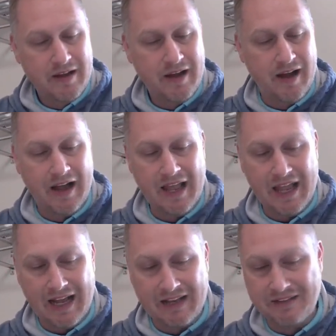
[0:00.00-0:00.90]
uh,
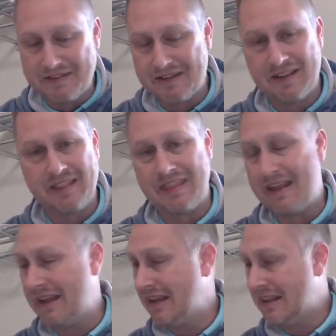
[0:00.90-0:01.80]
and
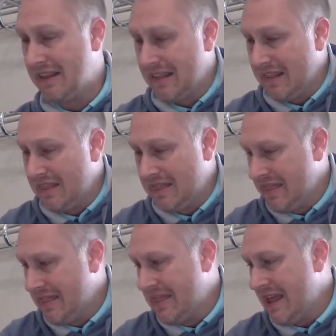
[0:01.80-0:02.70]
they
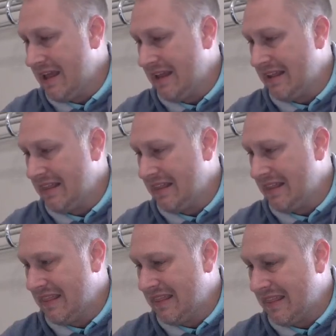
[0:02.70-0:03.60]
they
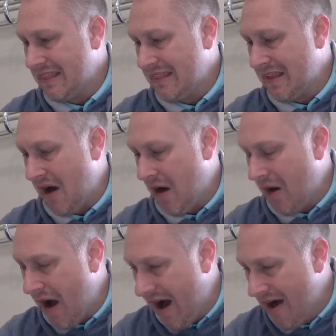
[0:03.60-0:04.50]

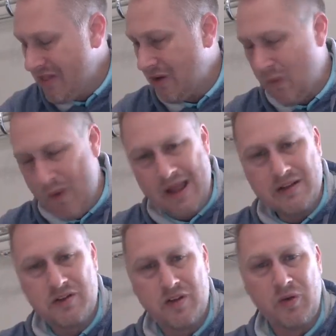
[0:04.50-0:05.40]
are on their way
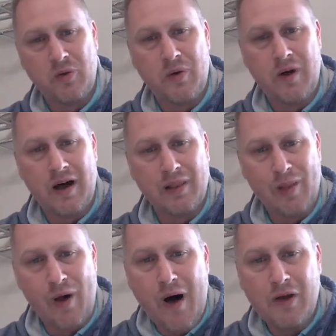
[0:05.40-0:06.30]
to a
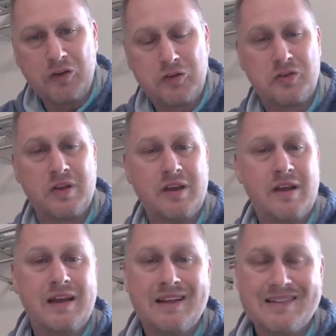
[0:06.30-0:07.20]
lost
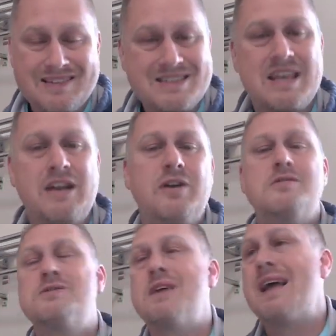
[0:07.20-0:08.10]

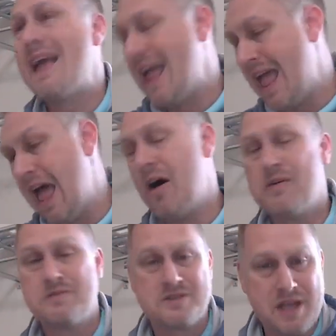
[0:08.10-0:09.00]
sinners
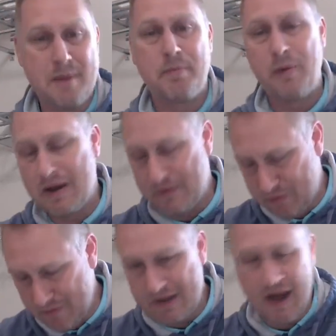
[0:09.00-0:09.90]
hell separated
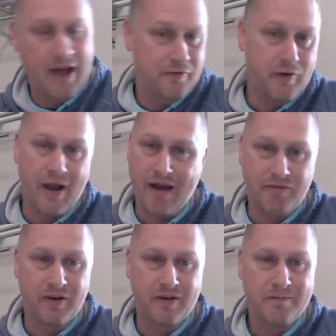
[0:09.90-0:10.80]
from God
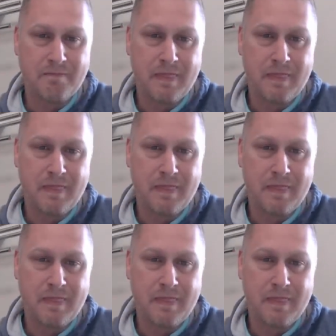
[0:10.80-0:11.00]
forever.